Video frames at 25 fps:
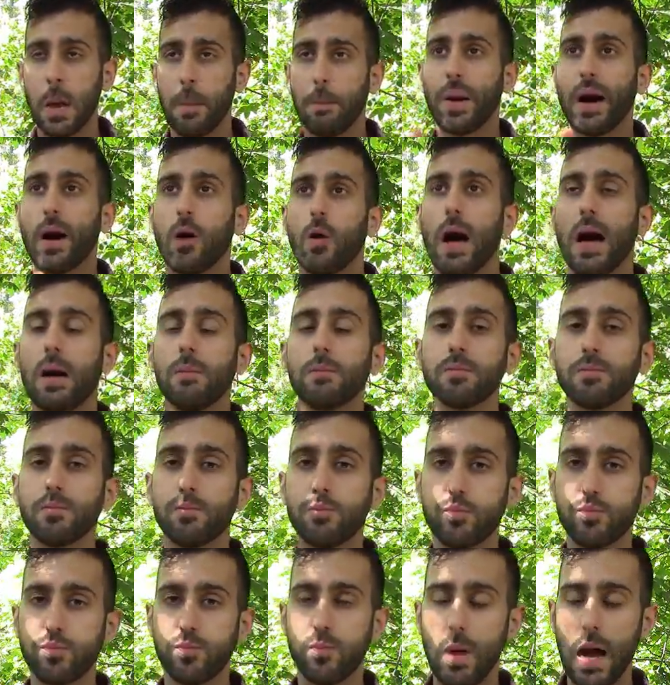But
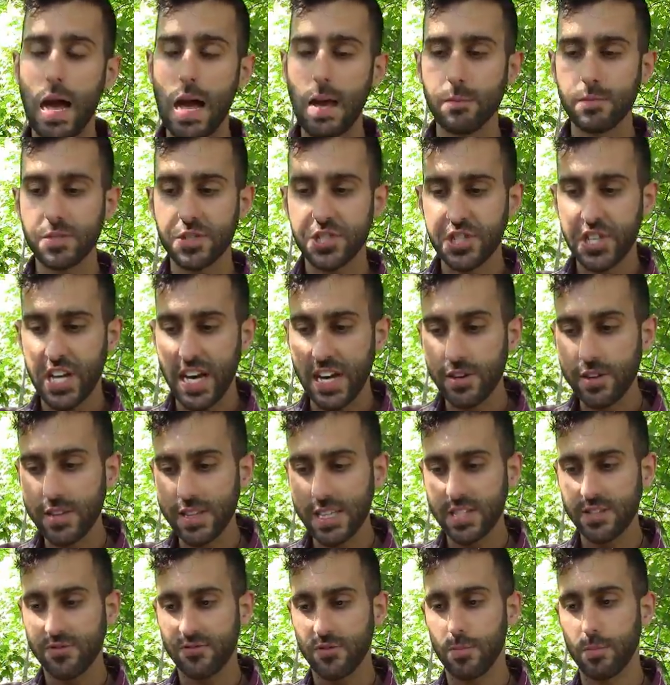I'm I'm sharing
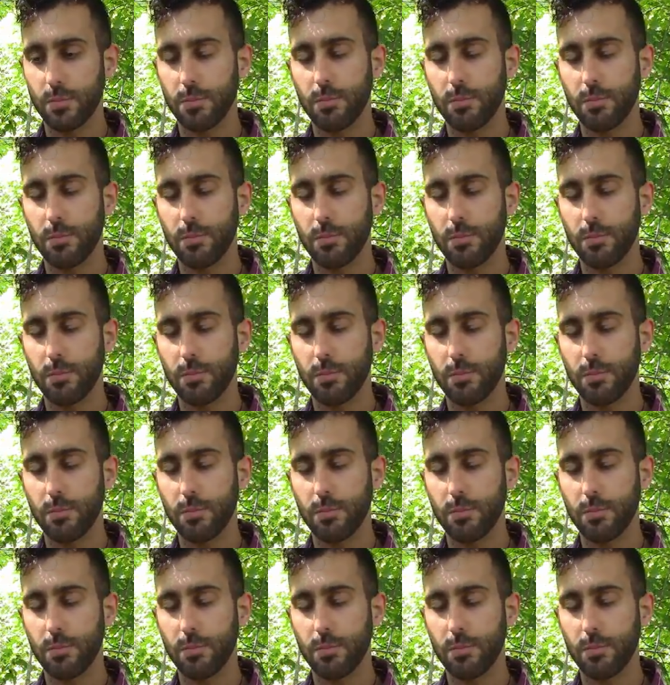this from